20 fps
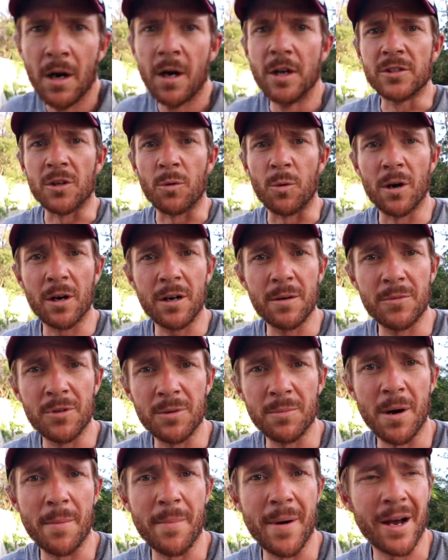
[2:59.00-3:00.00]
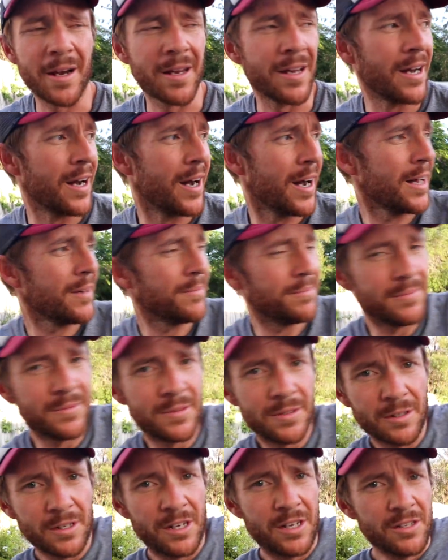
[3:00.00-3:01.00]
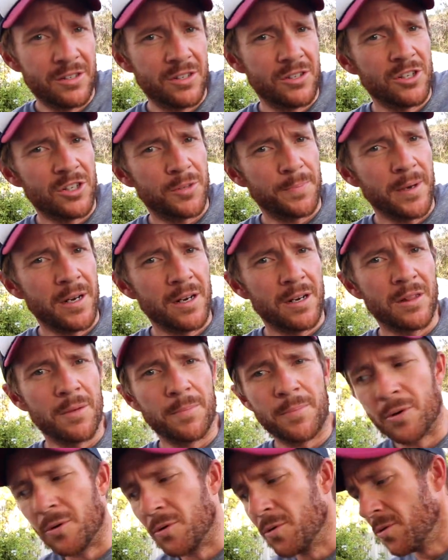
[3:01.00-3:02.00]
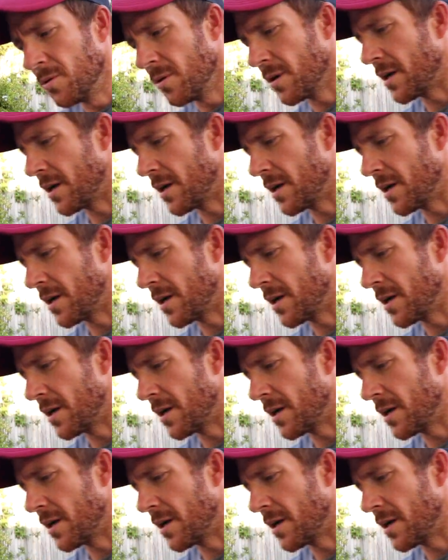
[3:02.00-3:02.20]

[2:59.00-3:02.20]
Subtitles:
So welcome to my backyard. Kids have just been in the pool